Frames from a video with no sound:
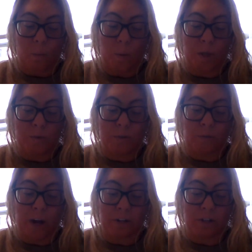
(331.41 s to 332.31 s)
willows
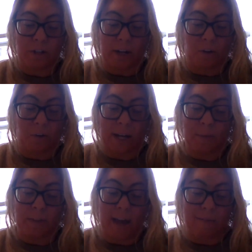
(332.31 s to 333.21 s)
fresh and green
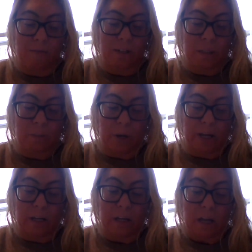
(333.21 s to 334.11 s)
with every
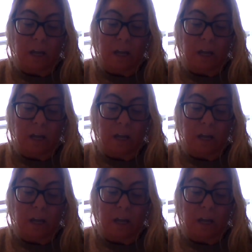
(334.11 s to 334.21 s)
spring,